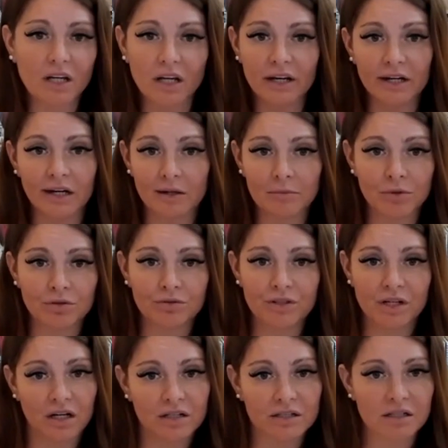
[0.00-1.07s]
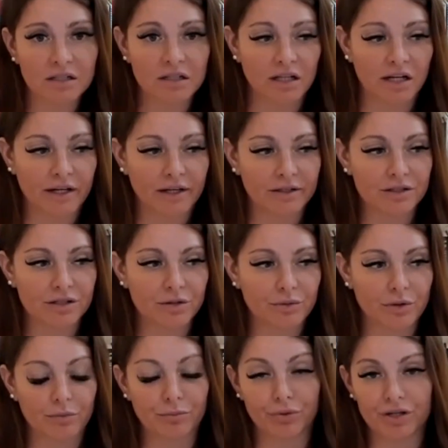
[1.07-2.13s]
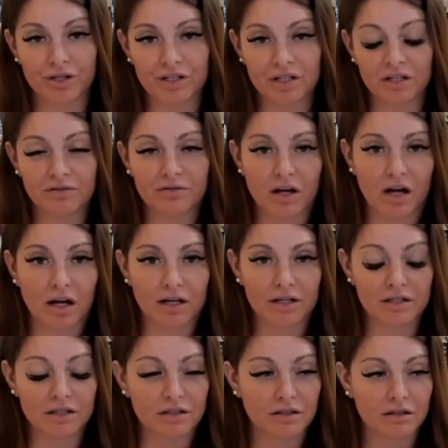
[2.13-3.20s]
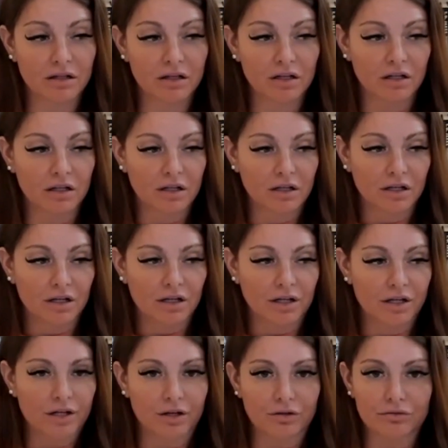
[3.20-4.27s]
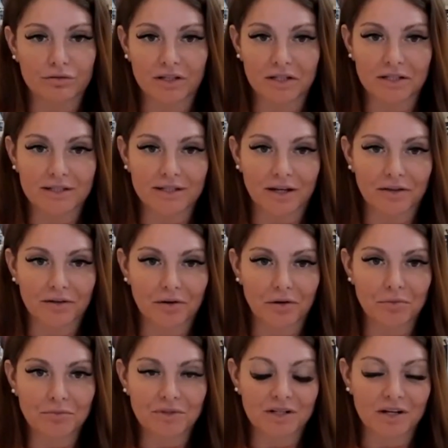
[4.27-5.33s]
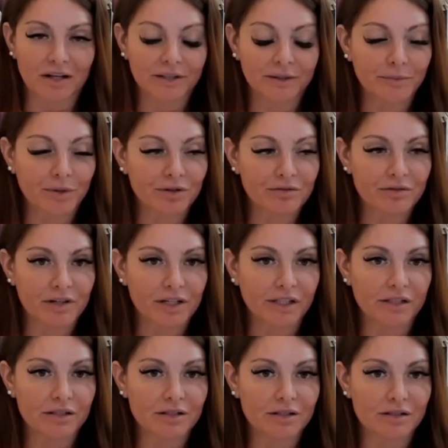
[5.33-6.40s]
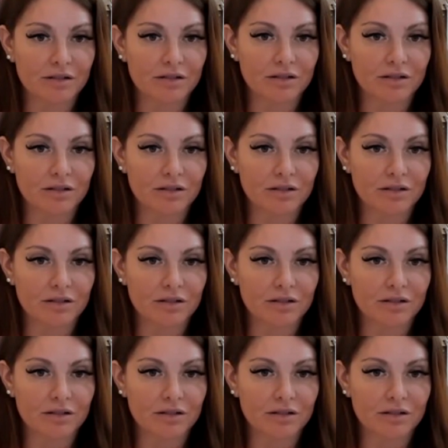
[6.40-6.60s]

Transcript: And I moved on to clients who were appreciative, kind, and going to sell their homes and highly motivated.